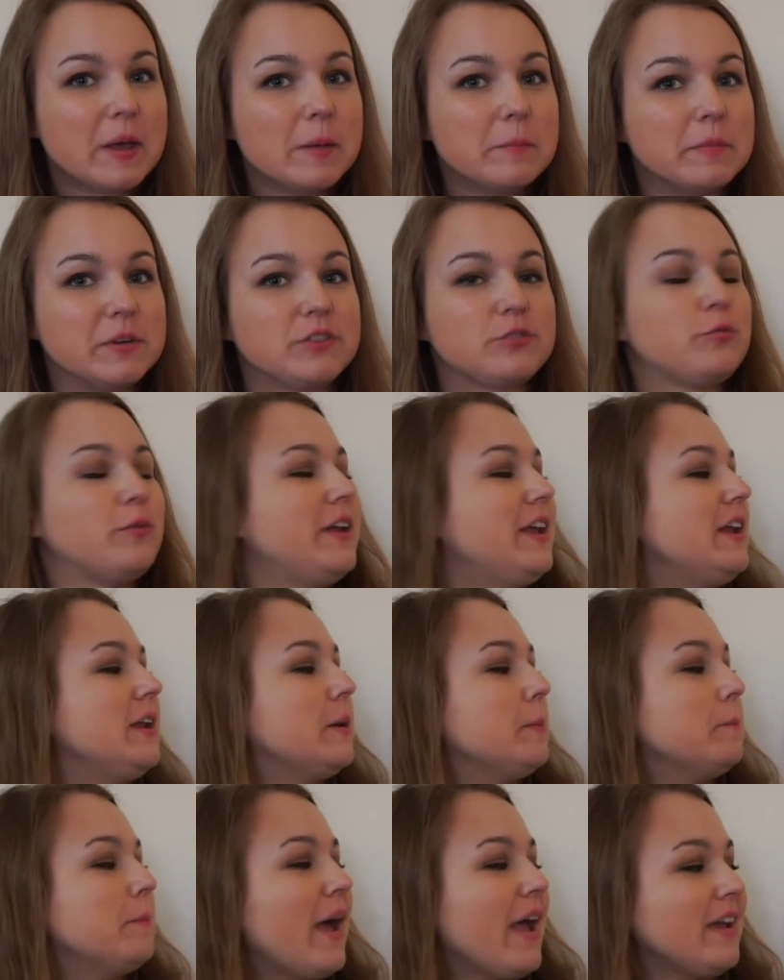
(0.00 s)

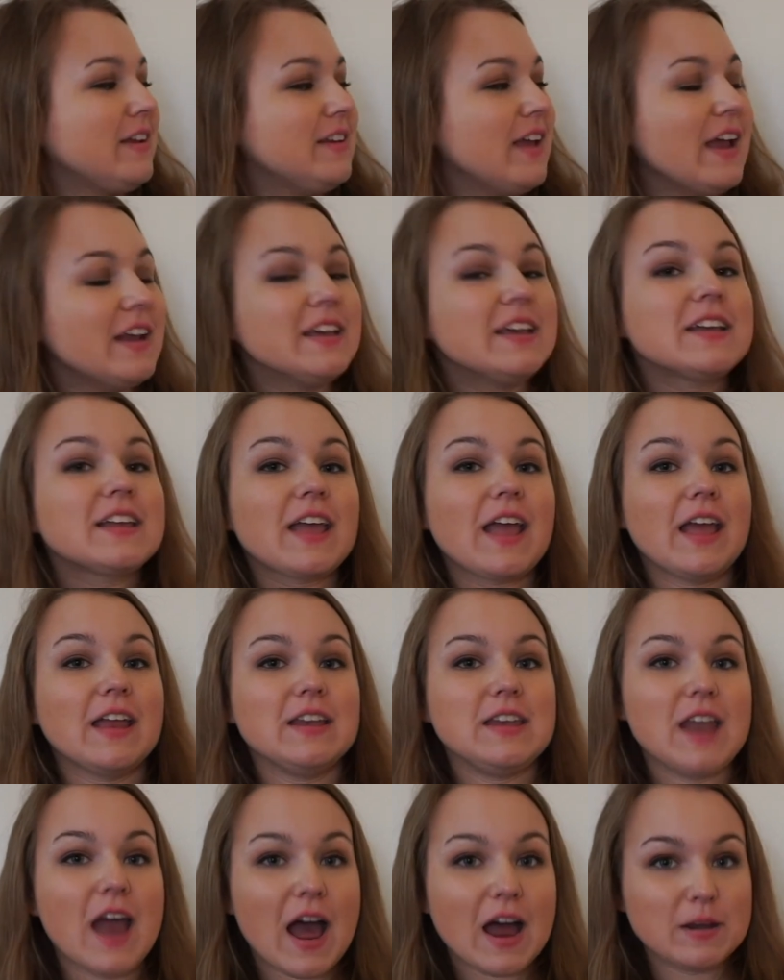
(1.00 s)
between magnetic
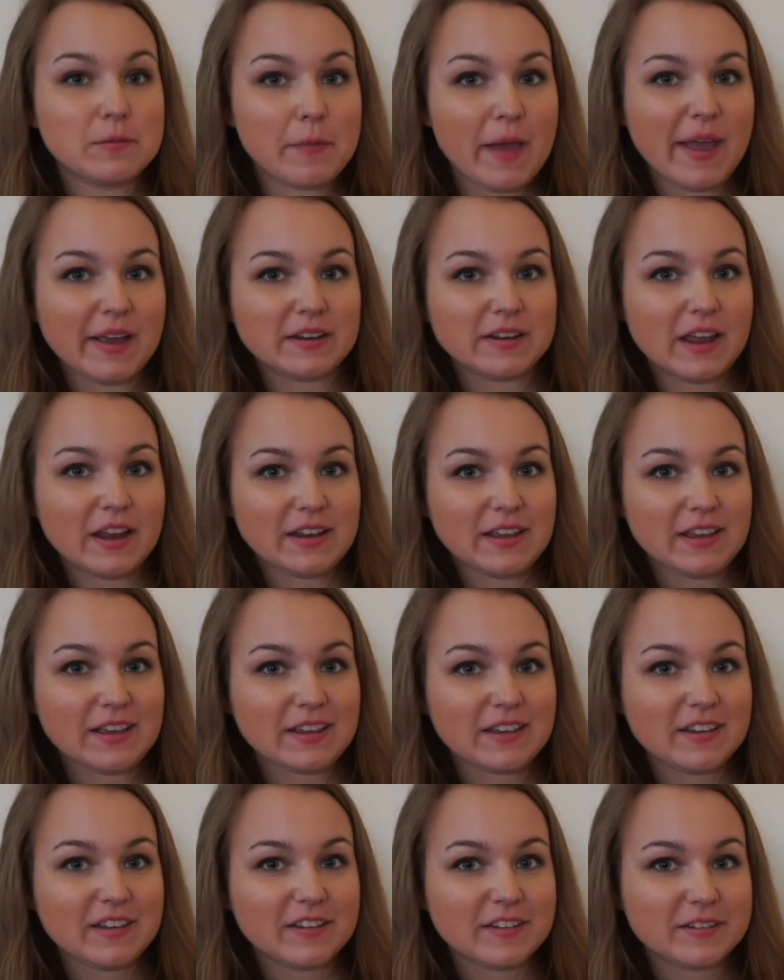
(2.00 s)
and
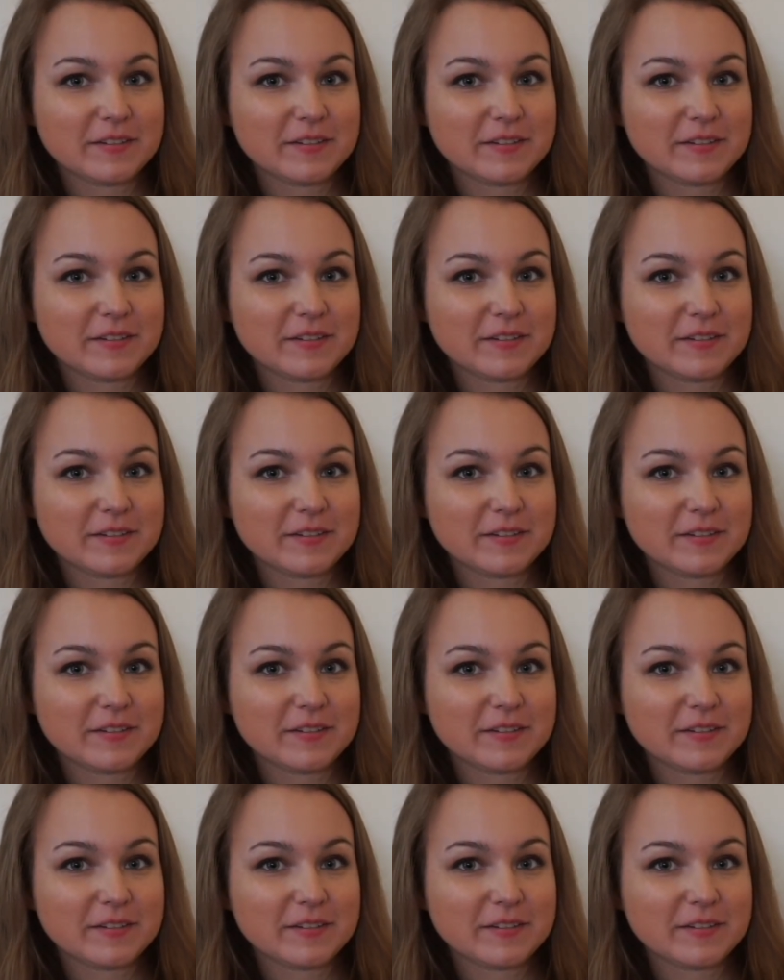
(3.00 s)
non-magnetic.